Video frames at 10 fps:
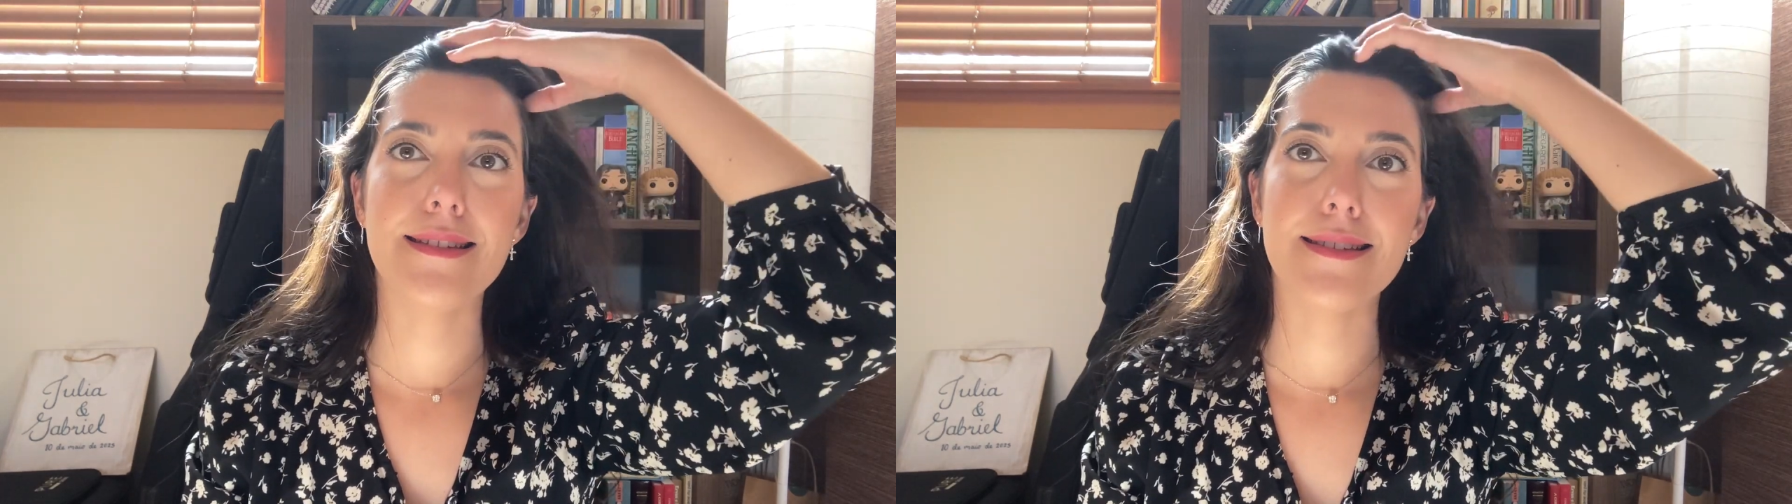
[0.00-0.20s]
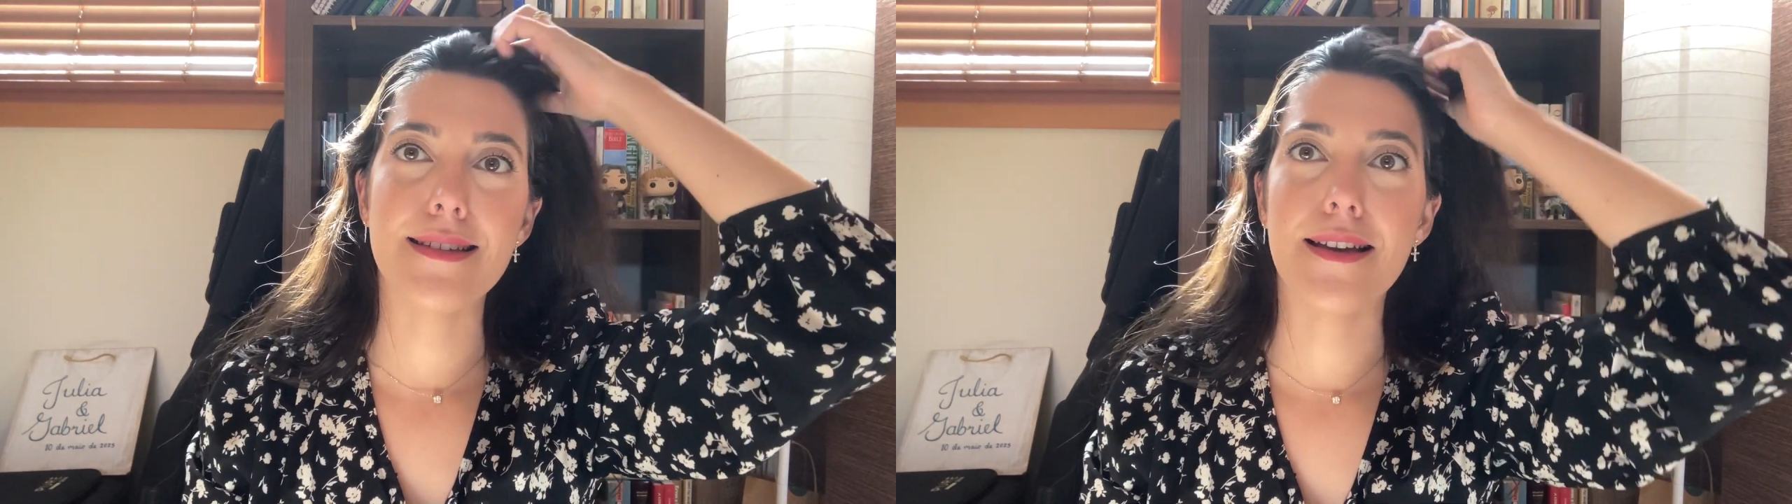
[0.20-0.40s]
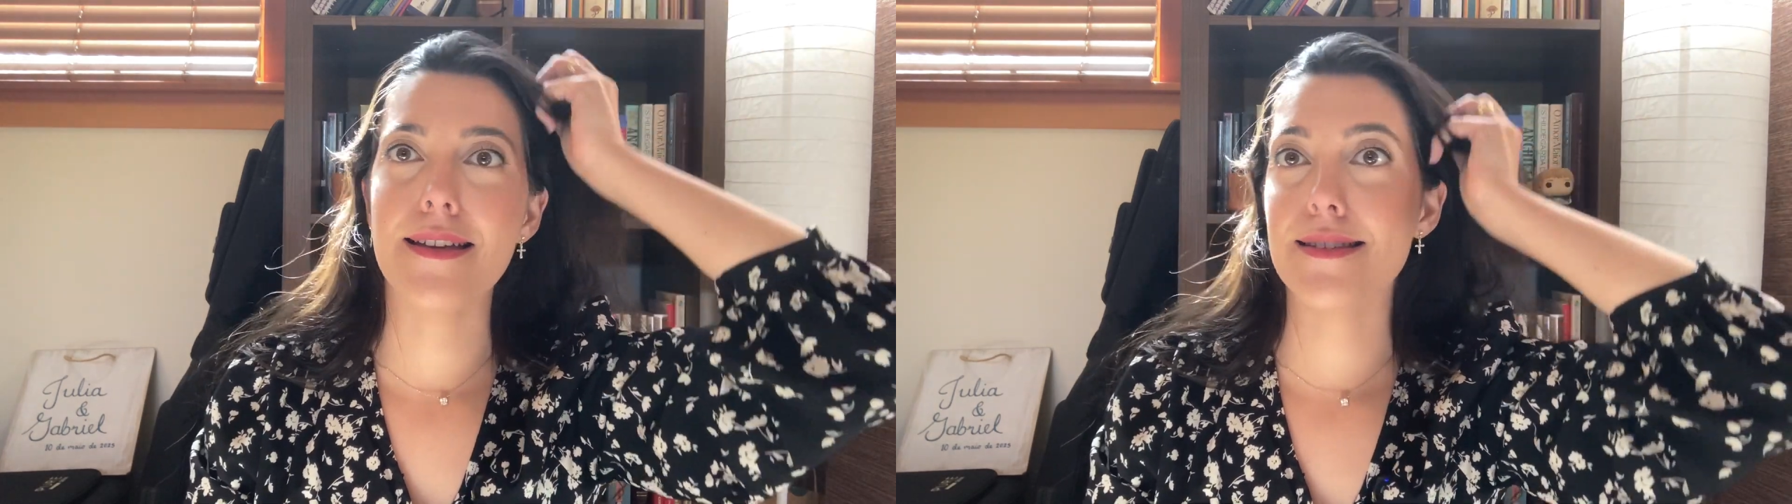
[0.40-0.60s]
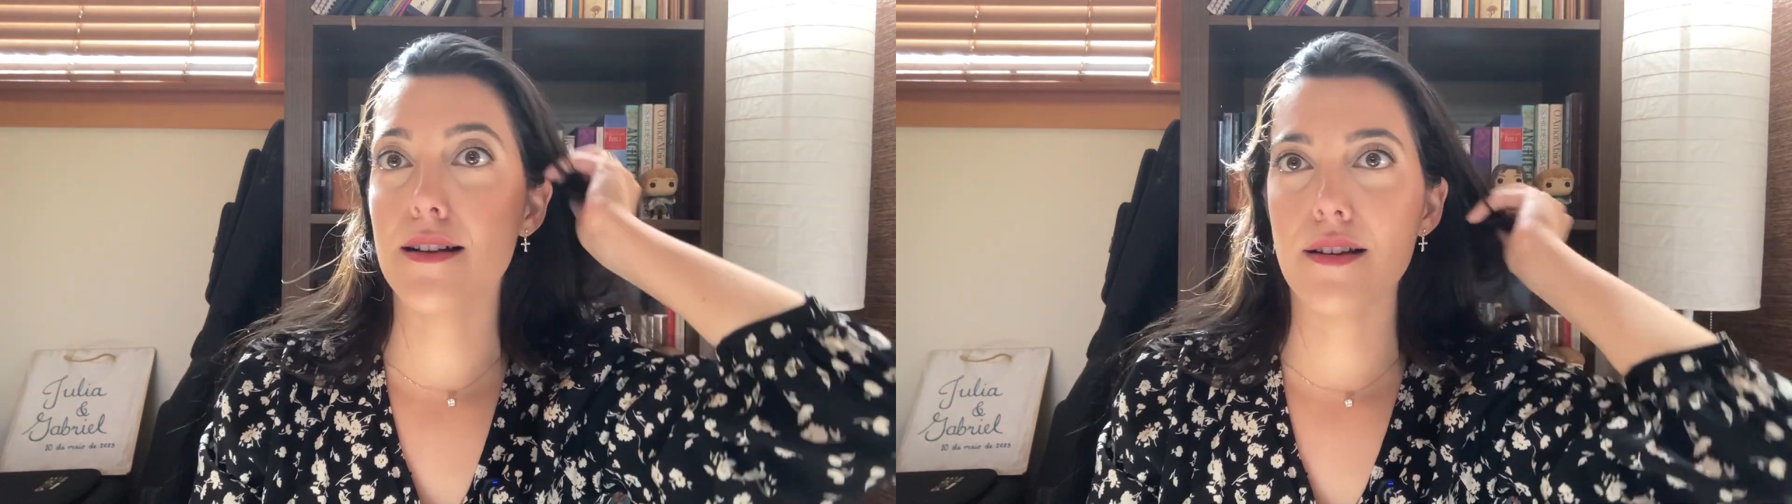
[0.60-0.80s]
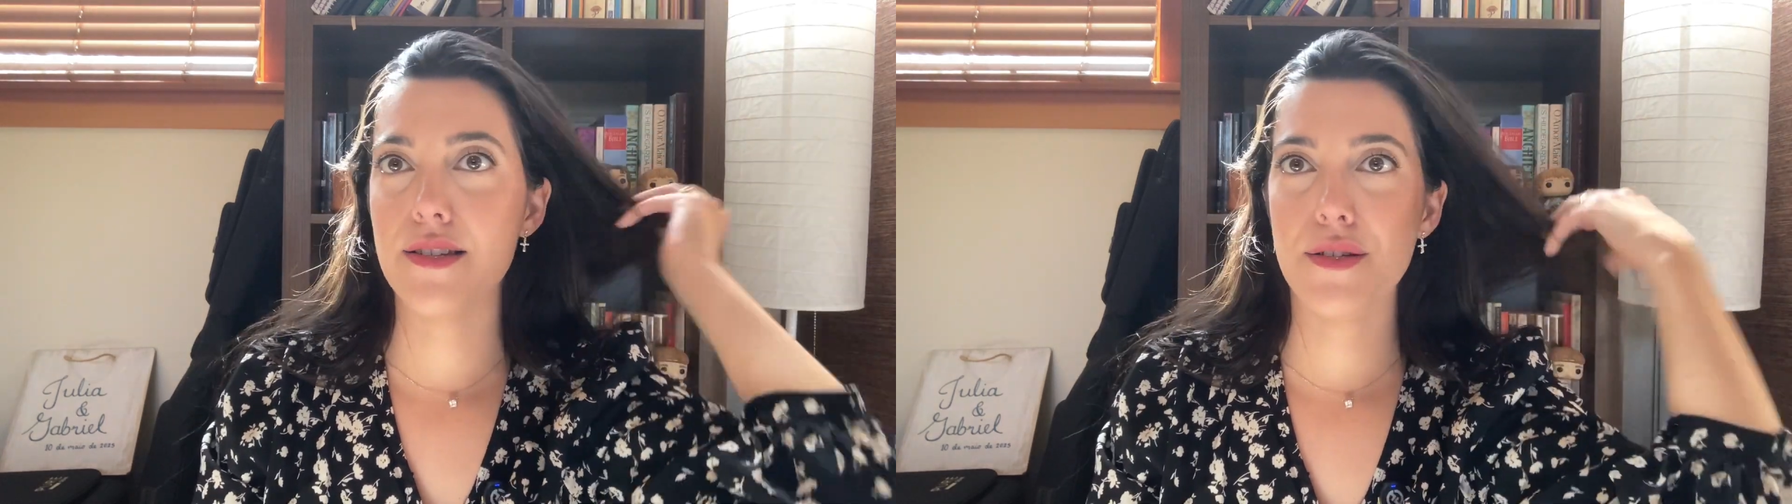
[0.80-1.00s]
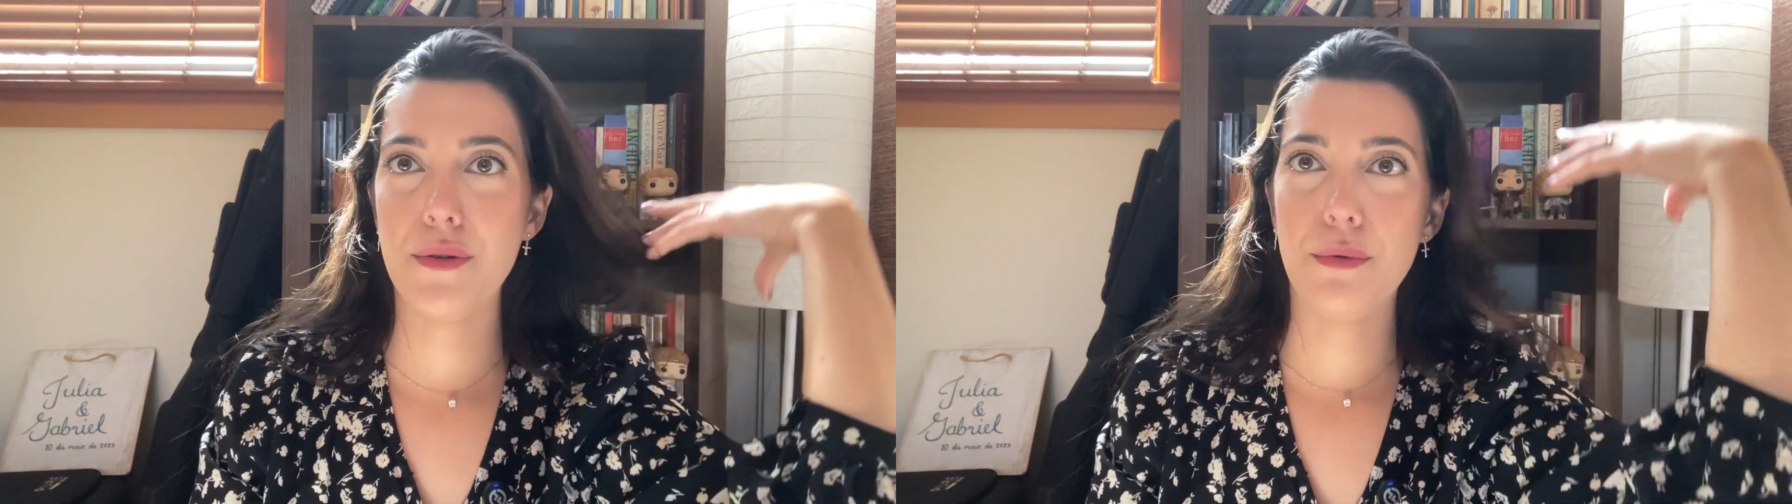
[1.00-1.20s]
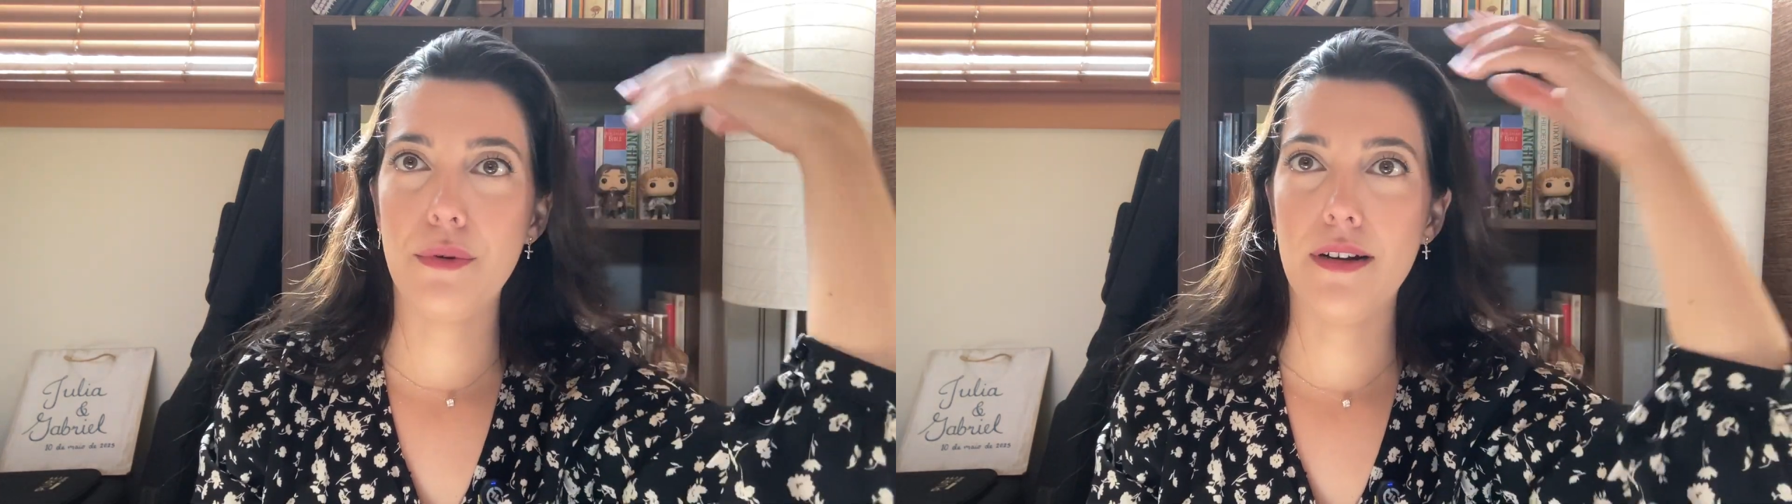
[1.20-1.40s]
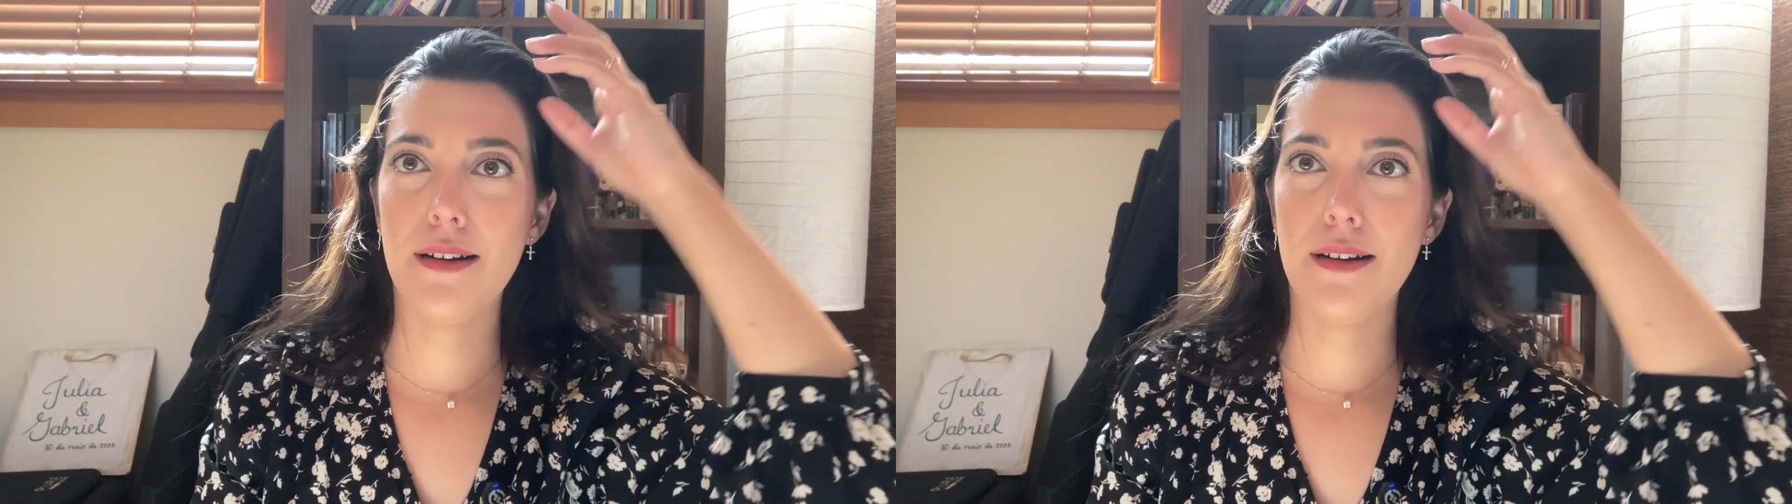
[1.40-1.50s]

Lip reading: decides not to